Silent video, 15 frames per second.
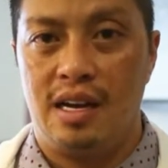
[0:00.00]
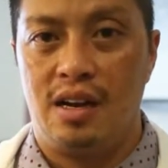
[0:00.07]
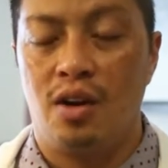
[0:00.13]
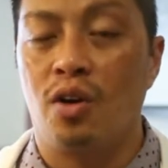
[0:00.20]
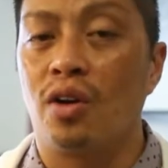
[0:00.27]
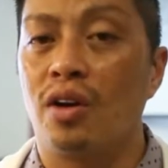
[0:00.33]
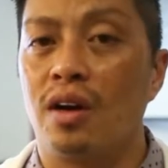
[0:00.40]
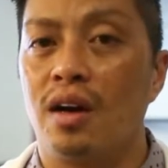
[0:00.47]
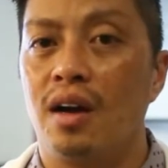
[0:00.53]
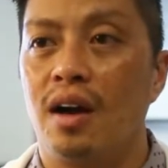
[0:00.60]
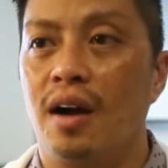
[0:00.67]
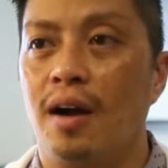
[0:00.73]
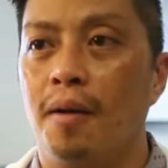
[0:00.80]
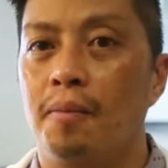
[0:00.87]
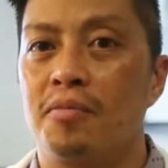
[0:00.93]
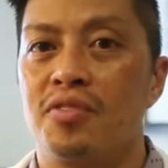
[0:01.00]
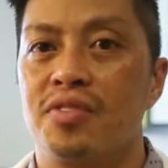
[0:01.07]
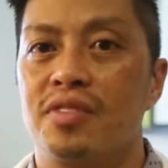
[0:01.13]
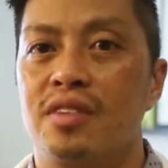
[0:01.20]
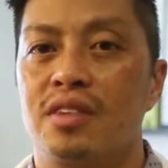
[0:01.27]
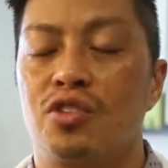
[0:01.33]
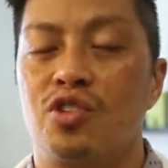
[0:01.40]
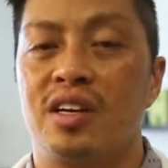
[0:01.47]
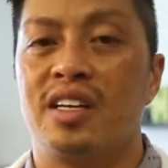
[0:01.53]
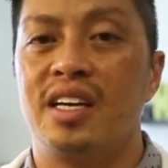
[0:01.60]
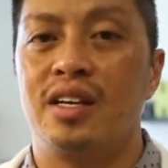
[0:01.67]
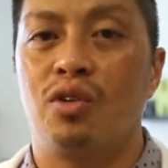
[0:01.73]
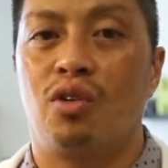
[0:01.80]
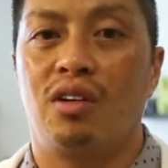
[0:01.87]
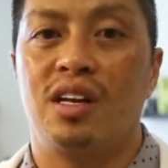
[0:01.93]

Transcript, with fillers: or um, drinking or